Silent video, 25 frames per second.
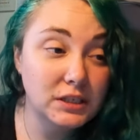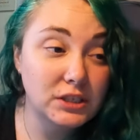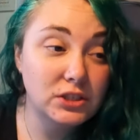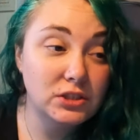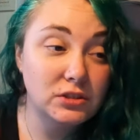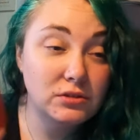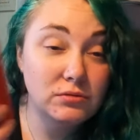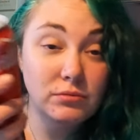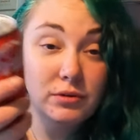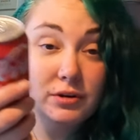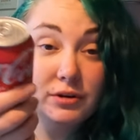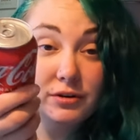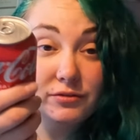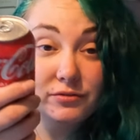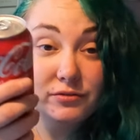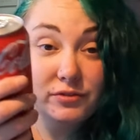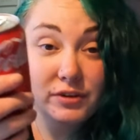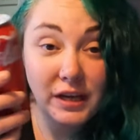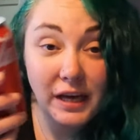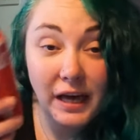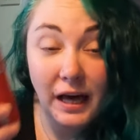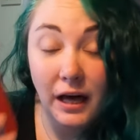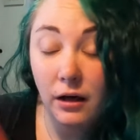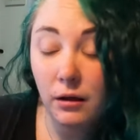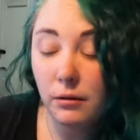this will
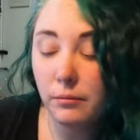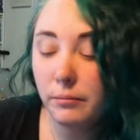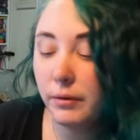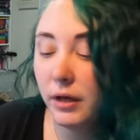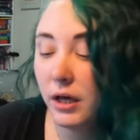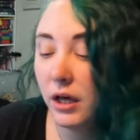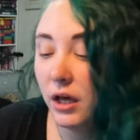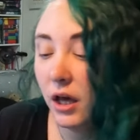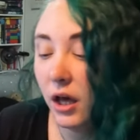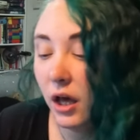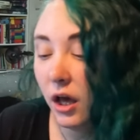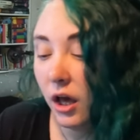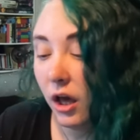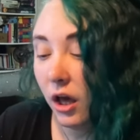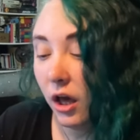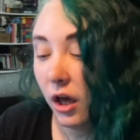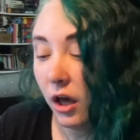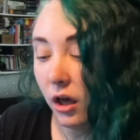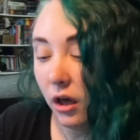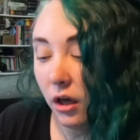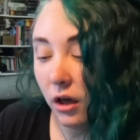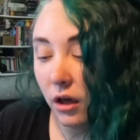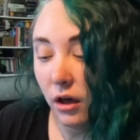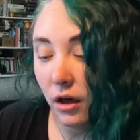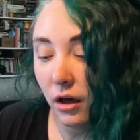hopefully help.
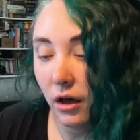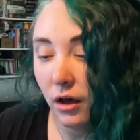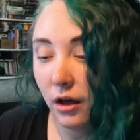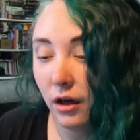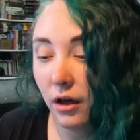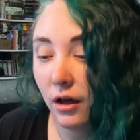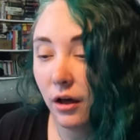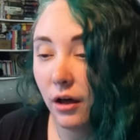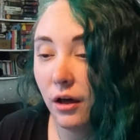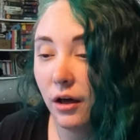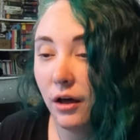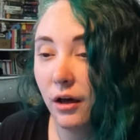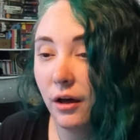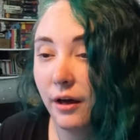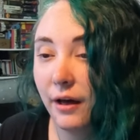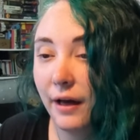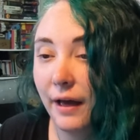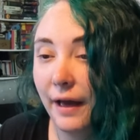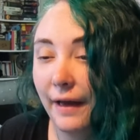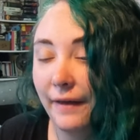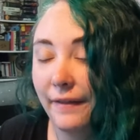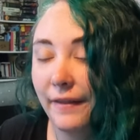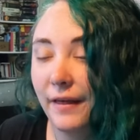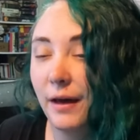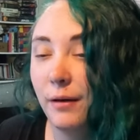
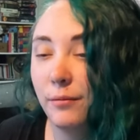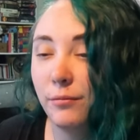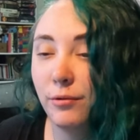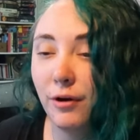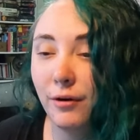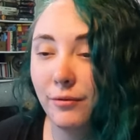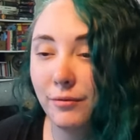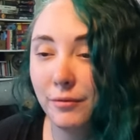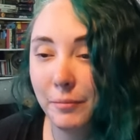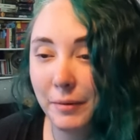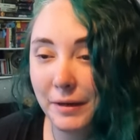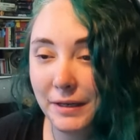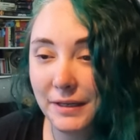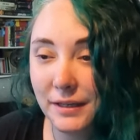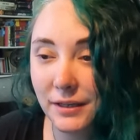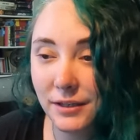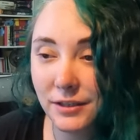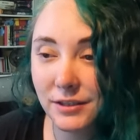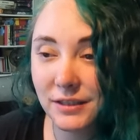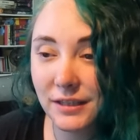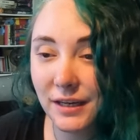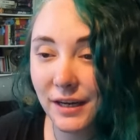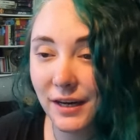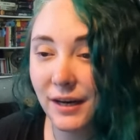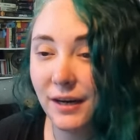And then probably be
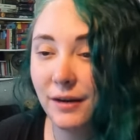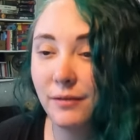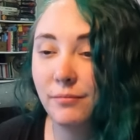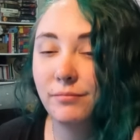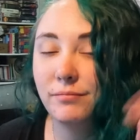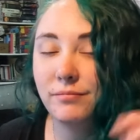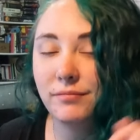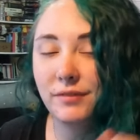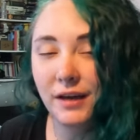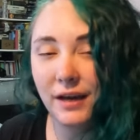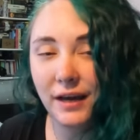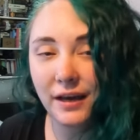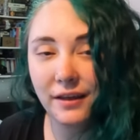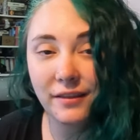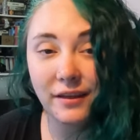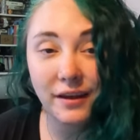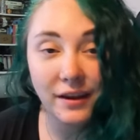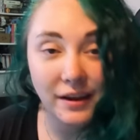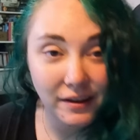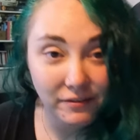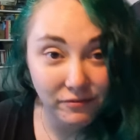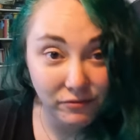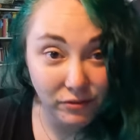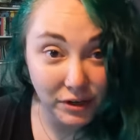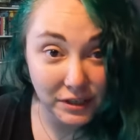dinner time, and then
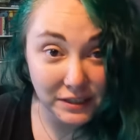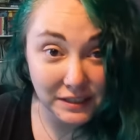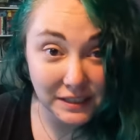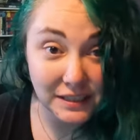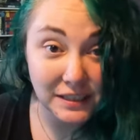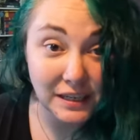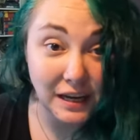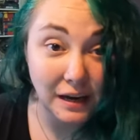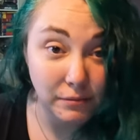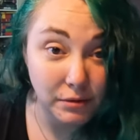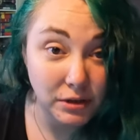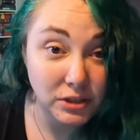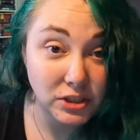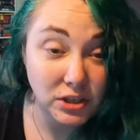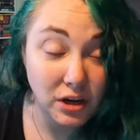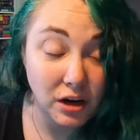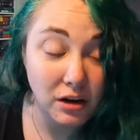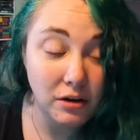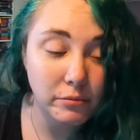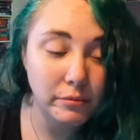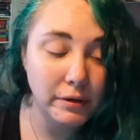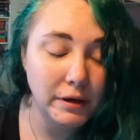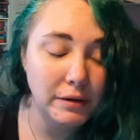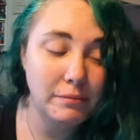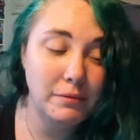invoicing time. I was
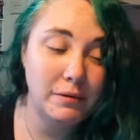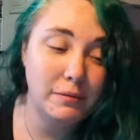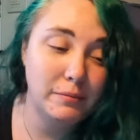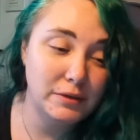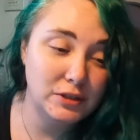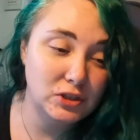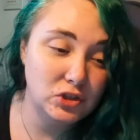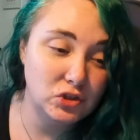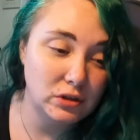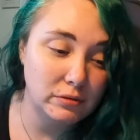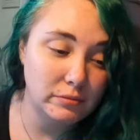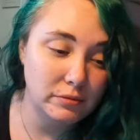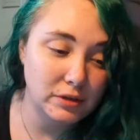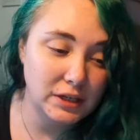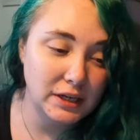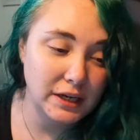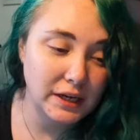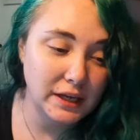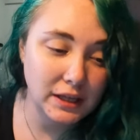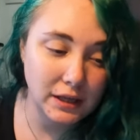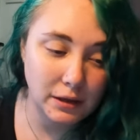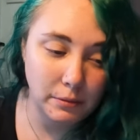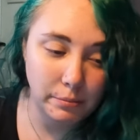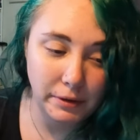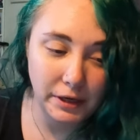contemplating maybe streaming
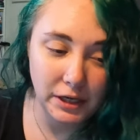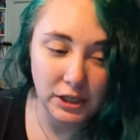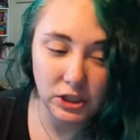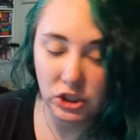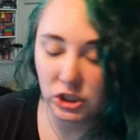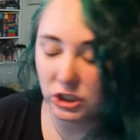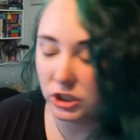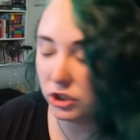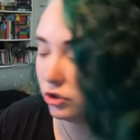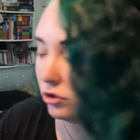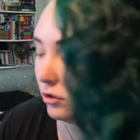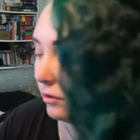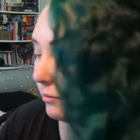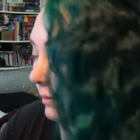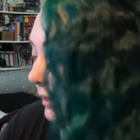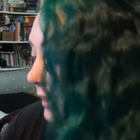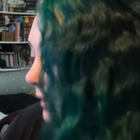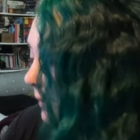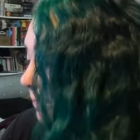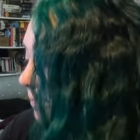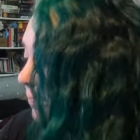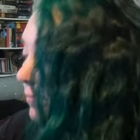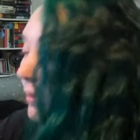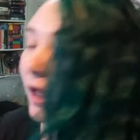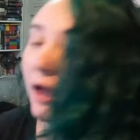tonight, like PNG
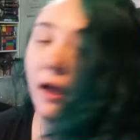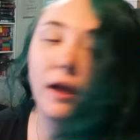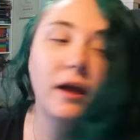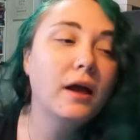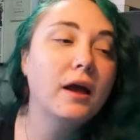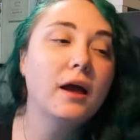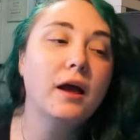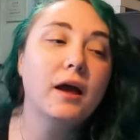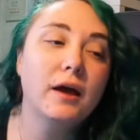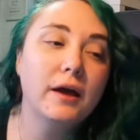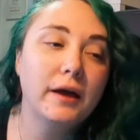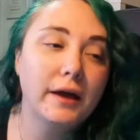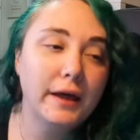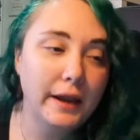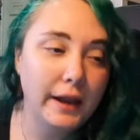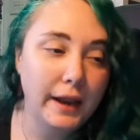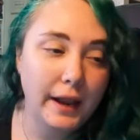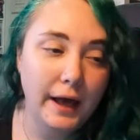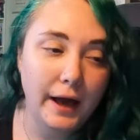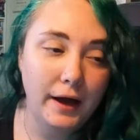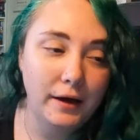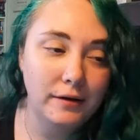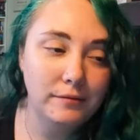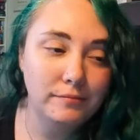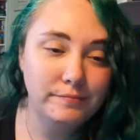streaming.
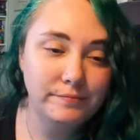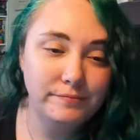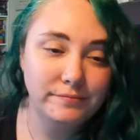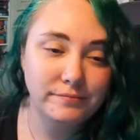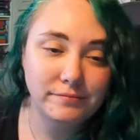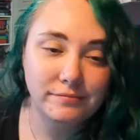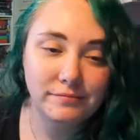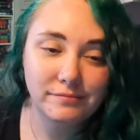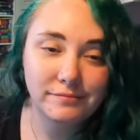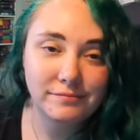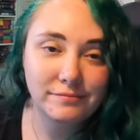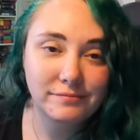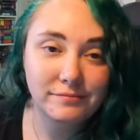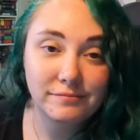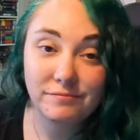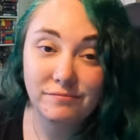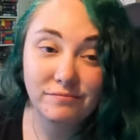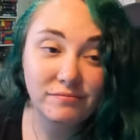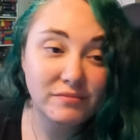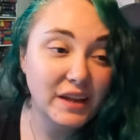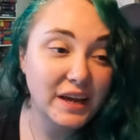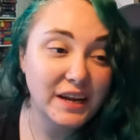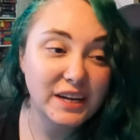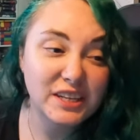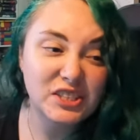Nah,
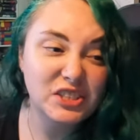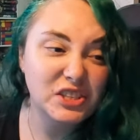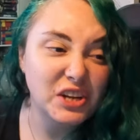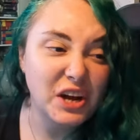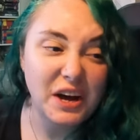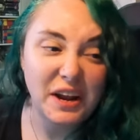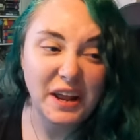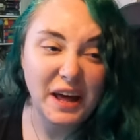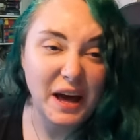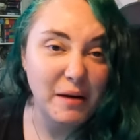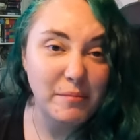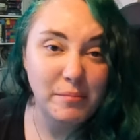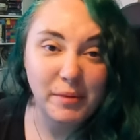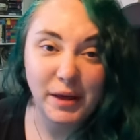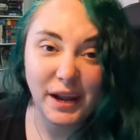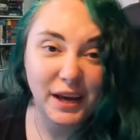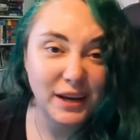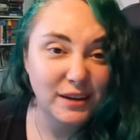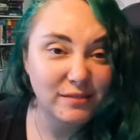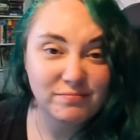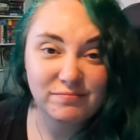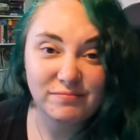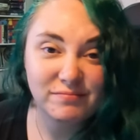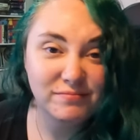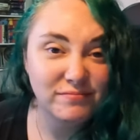that is not
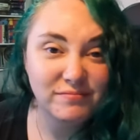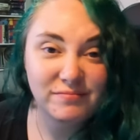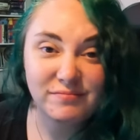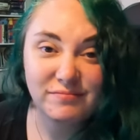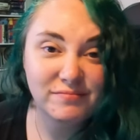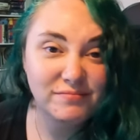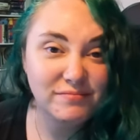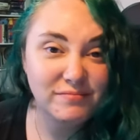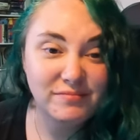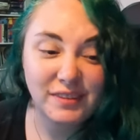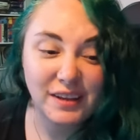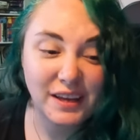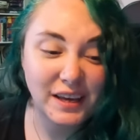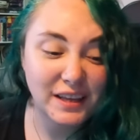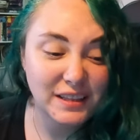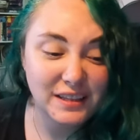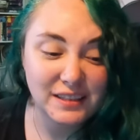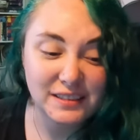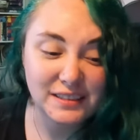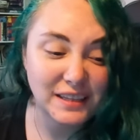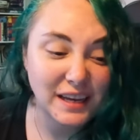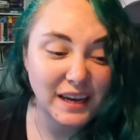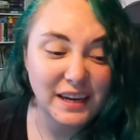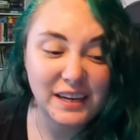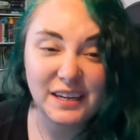happening in
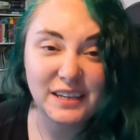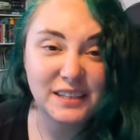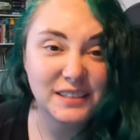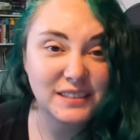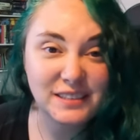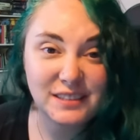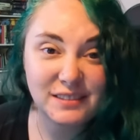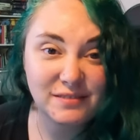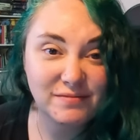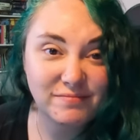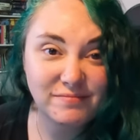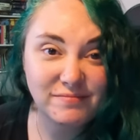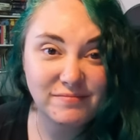the slightest.